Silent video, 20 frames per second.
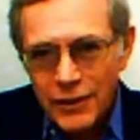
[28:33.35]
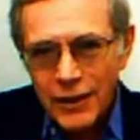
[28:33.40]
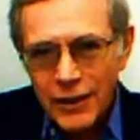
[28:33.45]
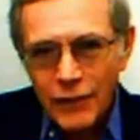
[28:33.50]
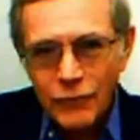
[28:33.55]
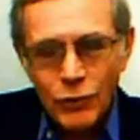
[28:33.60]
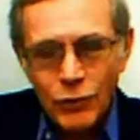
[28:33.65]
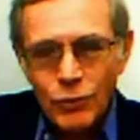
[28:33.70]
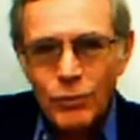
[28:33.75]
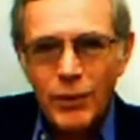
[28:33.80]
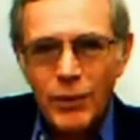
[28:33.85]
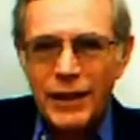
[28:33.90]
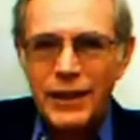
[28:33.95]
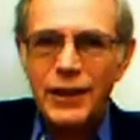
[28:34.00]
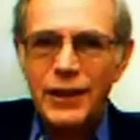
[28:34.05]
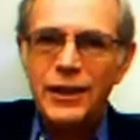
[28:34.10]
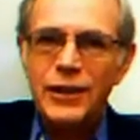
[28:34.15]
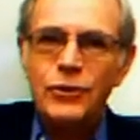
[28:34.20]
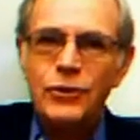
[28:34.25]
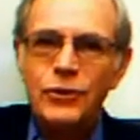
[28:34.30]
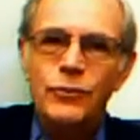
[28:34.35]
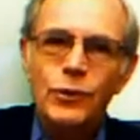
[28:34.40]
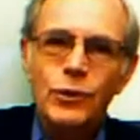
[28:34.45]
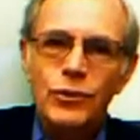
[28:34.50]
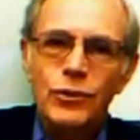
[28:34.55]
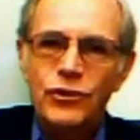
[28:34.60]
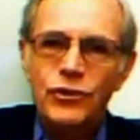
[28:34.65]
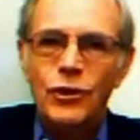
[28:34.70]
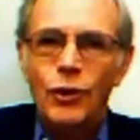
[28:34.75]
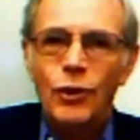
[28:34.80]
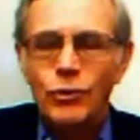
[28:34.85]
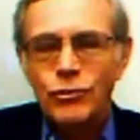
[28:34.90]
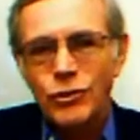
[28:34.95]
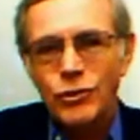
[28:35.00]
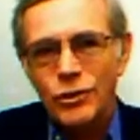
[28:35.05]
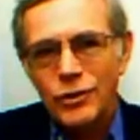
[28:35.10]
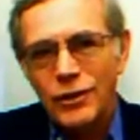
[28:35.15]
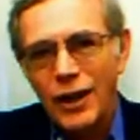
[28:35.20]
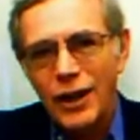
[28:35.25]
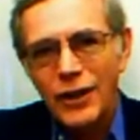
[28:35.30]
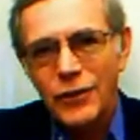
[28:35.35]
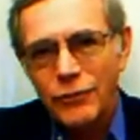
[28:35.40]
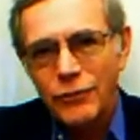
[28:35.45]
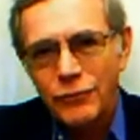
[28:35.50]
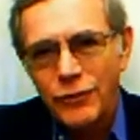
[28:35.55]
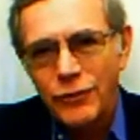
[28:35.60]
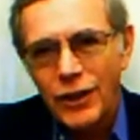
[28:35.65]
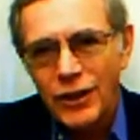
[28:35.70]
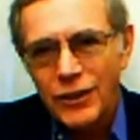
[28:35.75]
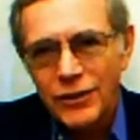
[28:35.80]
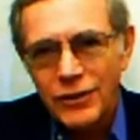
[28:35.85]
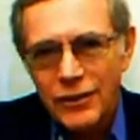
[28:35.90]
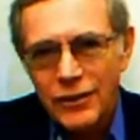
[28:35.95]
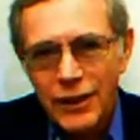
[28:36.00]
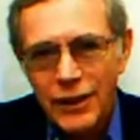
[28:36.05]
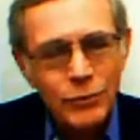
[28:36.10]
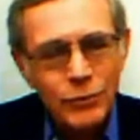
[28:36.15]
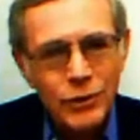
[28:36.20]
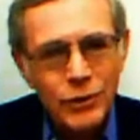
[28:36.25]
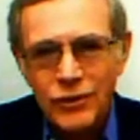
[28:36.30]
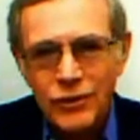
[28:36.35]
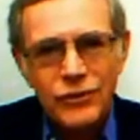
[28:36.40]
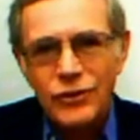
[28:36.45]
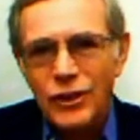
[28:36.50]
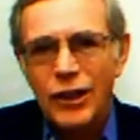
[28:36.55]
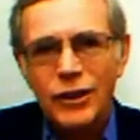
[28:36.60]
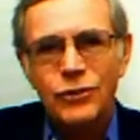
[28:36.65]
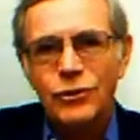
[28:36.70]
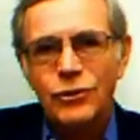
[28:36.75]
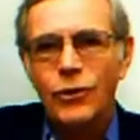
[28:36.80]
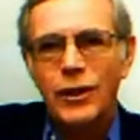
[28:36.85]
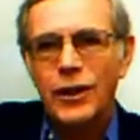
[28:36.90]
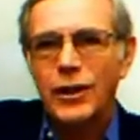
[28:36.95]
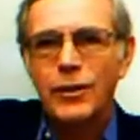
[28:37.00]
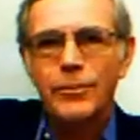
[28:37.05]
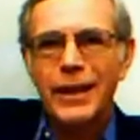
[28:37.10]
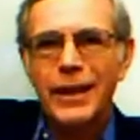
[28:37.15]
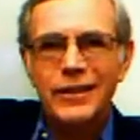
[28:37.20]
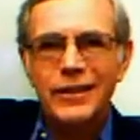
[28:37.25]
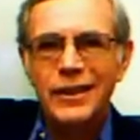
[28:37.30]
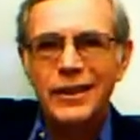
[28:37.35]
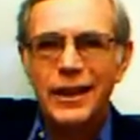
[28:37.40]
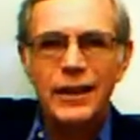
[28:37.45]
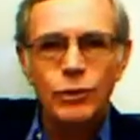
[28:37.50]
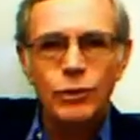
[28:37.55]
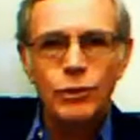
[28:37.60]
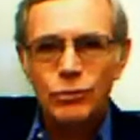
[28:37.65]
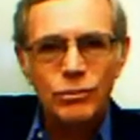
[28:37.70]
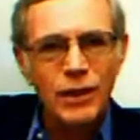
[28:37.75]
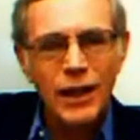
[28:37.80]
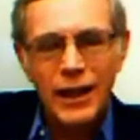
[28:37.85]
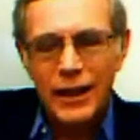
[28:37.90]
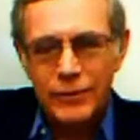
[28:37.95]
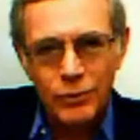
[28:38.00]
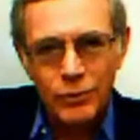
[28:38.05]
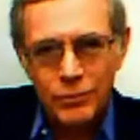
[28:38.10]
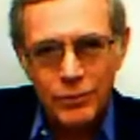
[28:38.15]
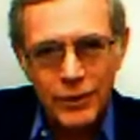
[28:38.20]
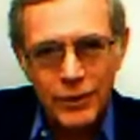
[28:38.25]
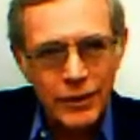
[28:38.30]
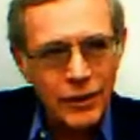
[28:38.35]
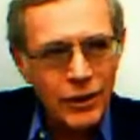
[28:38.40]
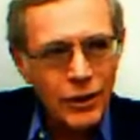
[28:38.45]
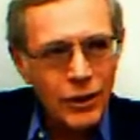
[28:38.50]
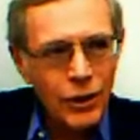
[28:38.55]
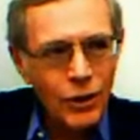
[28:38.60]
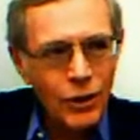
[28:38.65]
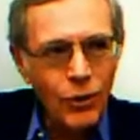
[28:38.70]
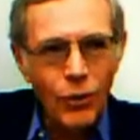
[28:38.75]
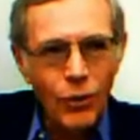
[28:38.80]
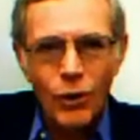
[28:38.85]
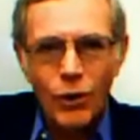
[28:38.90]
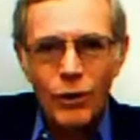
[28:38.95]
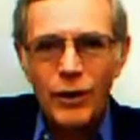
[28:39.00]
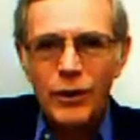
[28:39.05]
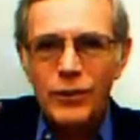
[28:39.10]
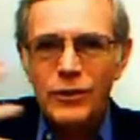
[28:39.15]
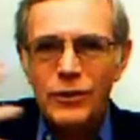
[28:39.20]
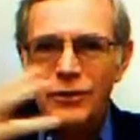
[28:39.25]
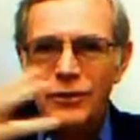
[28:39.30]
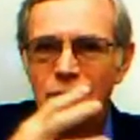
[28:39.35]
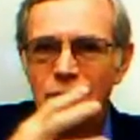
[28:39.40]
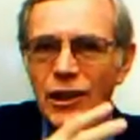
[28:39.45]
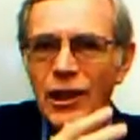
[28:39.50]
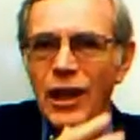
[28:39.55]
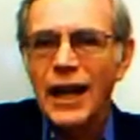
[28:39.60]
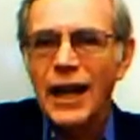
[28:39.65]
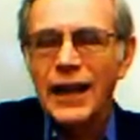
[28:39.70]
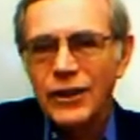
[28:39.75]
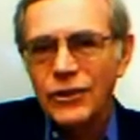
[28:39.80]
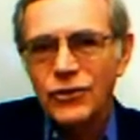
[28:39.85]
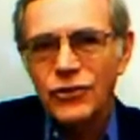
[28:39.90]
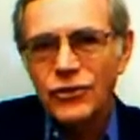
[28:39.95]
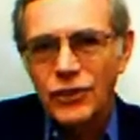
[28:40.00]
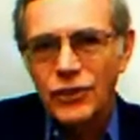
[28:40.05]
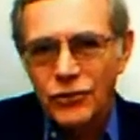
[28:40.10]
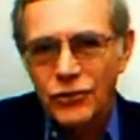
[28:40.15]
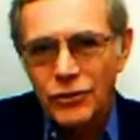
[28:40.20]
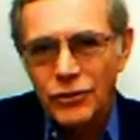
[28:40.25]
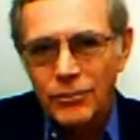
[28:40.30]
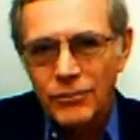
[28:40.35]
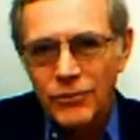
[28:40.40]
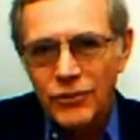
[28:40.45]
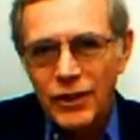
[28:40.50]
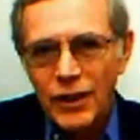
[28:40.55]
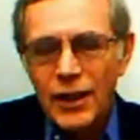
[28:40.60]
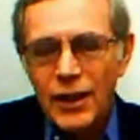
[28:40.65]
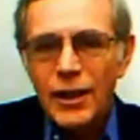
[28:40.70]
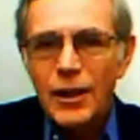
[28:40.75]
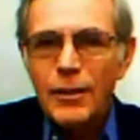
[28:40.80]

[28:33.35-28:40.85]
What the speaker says: If you went and interviewed a soldier on the front, he wouldn't start talking about naval rivalry or alliance systems.